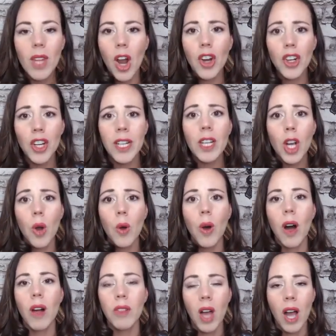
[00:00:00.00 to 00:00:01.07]
are going to go
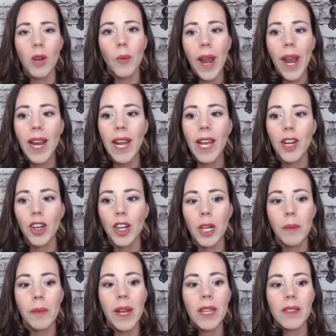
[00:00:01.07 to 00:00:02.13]
a long way and are going
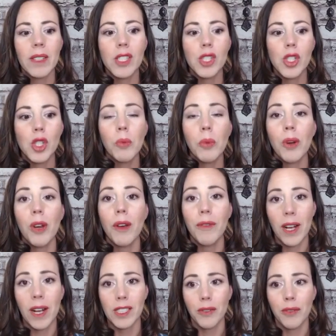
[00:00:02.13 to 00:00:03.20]
to make this super
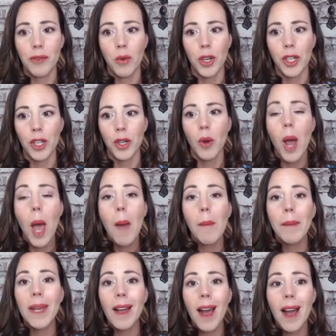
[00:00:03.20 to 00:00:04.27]
effective for you,
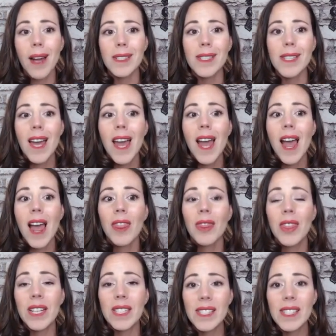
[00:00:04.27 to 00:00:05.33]
because
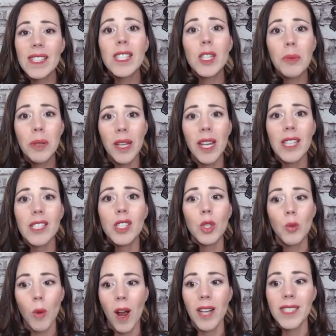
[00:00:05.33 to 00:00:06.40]
this is the place
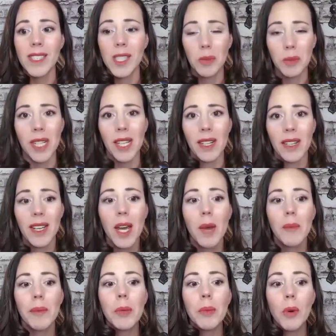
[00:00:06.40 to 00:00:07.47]
you want to be.
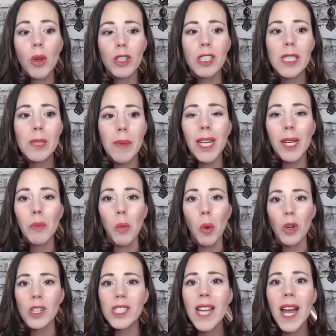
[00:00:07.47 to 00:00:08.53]
People are spending
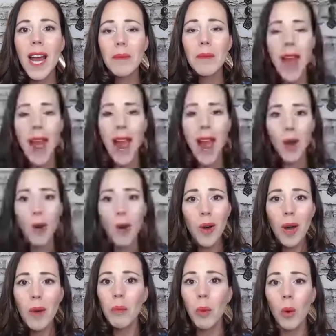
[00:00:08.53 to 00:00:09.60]
more time now,
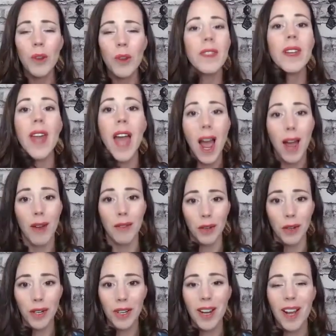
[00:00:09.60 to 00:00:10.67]
more than
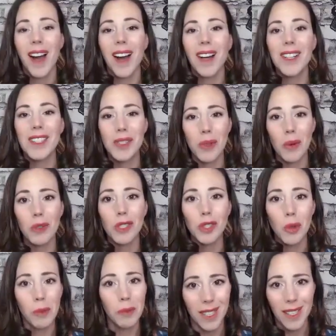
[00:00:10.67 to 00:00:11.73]
ever, on social
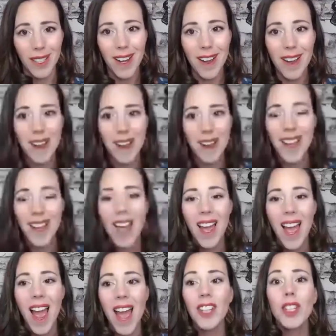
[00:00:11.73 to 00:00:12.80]
media, and
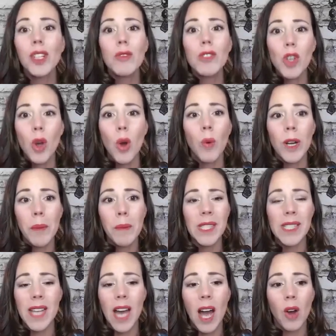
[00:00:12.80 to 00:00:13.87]
you don't want to miss
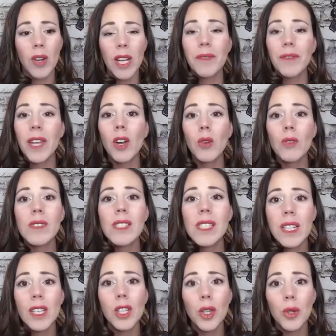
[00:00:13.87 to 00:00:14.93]
out. If they don't see
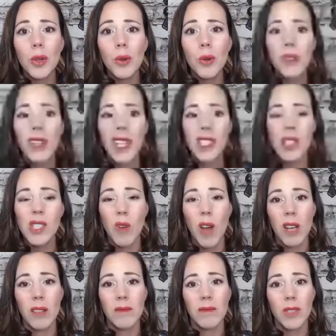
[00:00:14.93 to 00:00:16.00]
you, guess what?
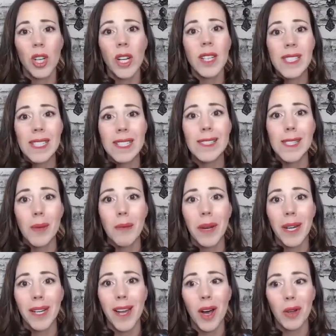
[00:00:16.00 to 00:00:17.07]
They're going to see somebody
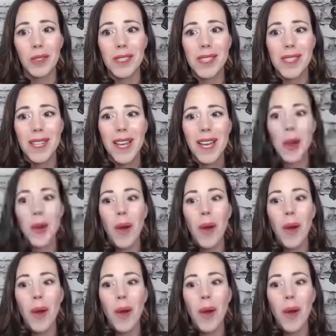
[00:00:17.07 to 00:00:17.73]
else. So I